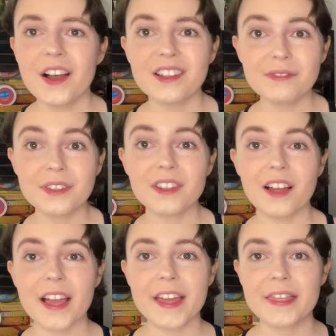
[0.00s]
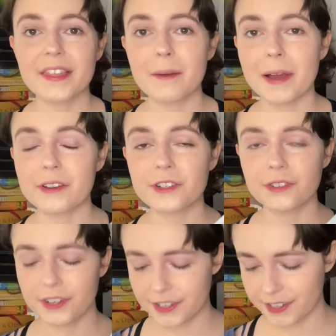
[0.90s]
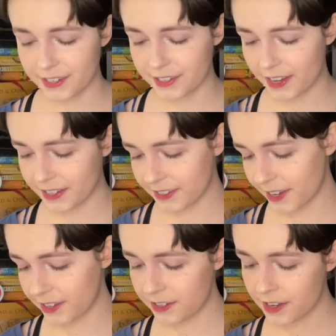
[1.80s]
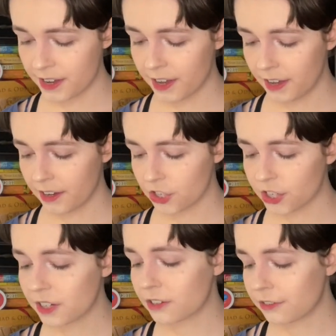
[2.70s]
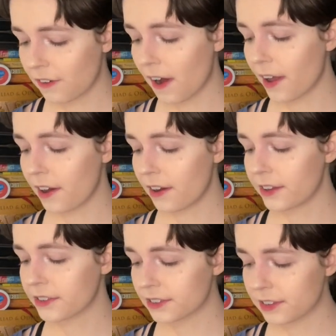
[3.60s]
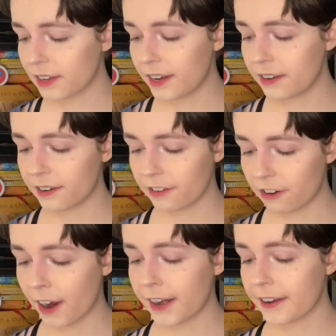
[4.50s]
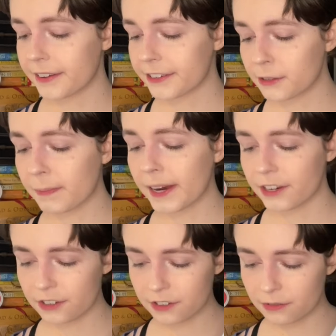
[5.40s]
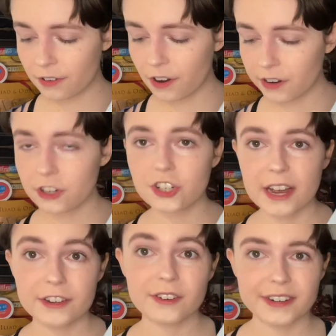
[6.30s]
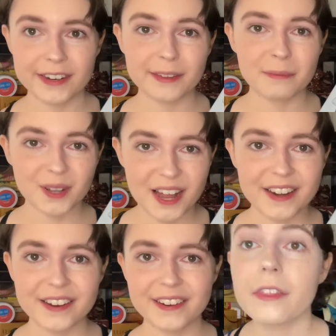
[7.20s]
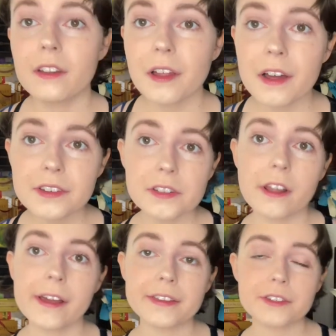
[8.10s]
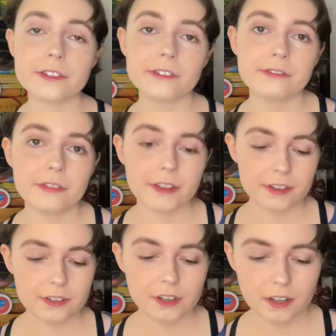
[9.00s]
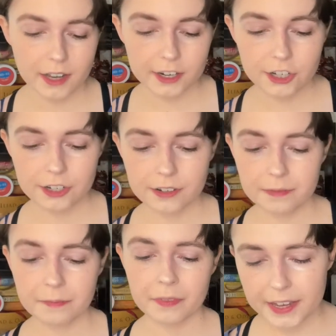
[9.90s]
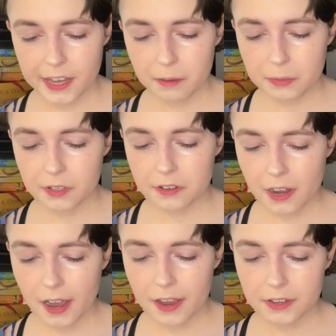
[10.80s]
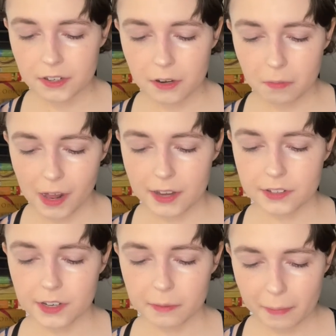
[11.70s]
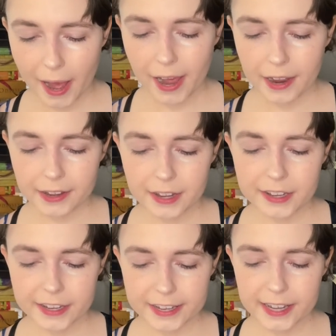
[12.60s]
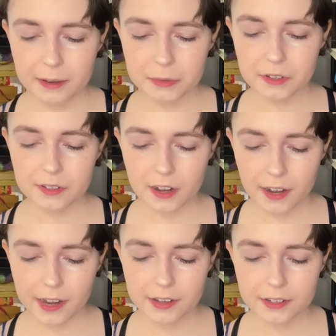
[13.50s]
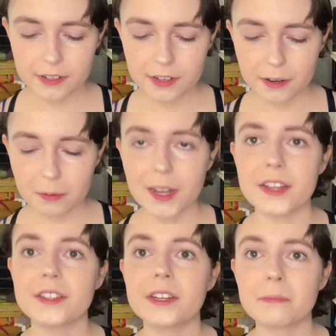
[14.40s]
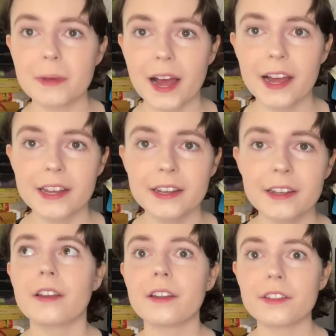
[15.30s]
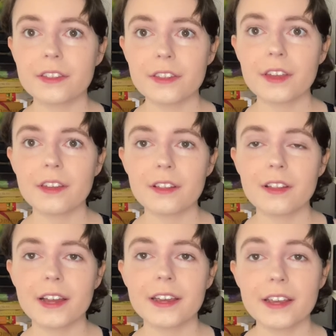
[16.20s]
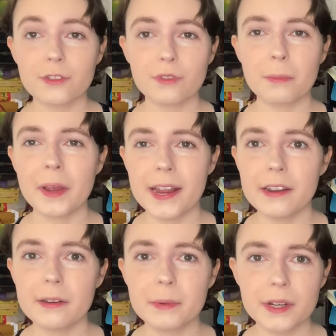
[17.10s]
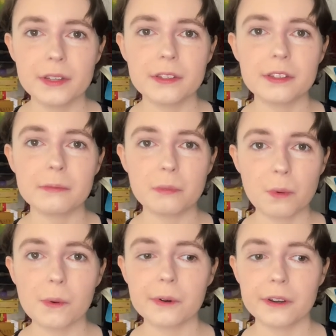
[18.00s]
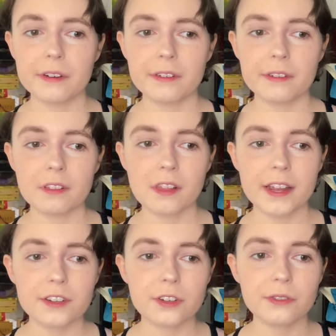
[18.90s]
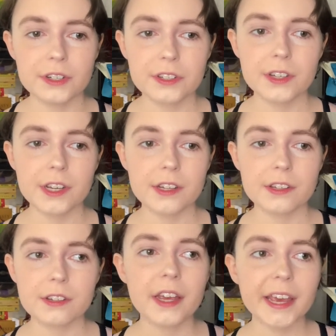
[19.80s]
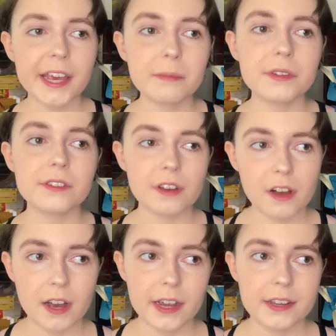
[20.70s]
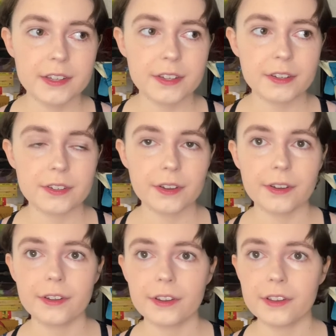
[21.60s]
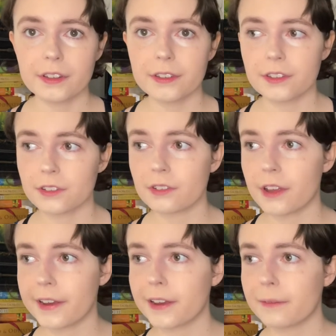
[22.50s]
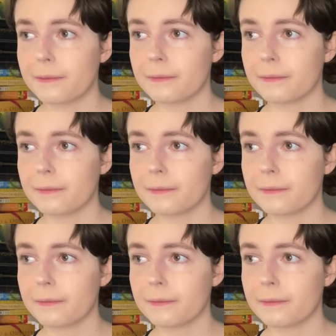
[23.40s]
I love the line about Tiresias that says, she is fire and sleet and granite, space rock shattering the planet. The last lines of this collection, he keeps his eyes in a plastic bag. He keeps his eyes in a plastic bag. And I think like it's repeated because it's important. Like Tiresias keeps his eyes. So this like